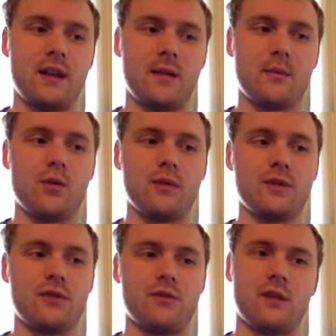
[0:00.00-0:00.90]
and I'm going
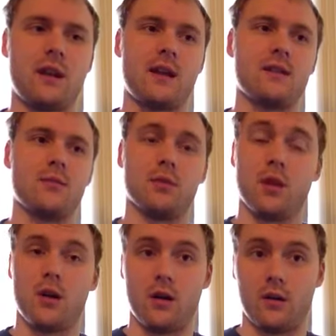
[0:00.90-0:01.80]
to create a
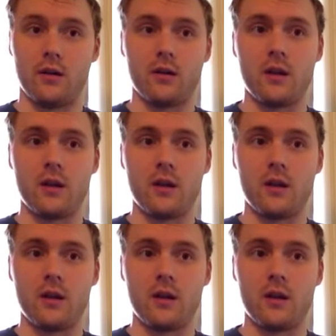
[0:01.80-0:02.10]
blog